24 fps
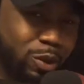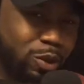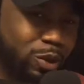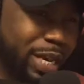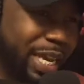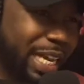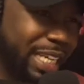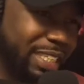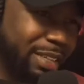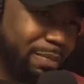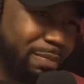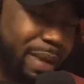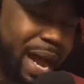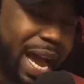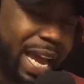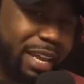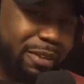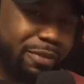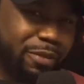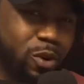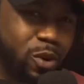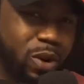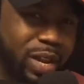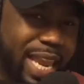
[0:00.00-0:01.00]
You ain't got the body
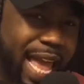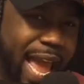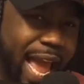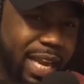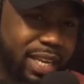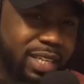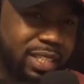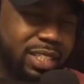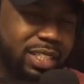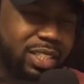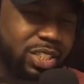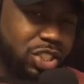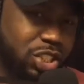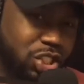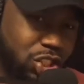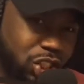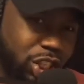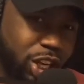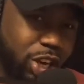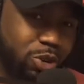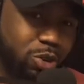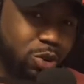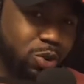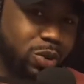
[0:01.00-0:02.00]
for all that. Just
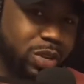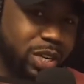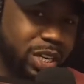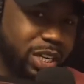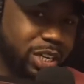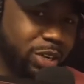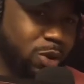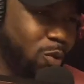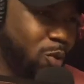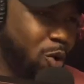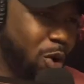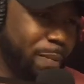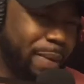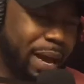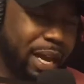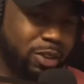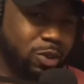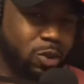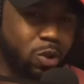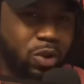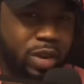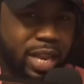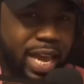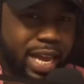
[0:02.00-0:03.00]
chill, you good. Don't worry about
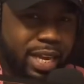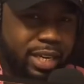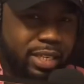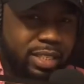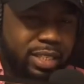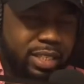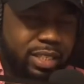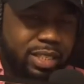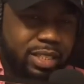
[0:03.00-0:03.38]
all that.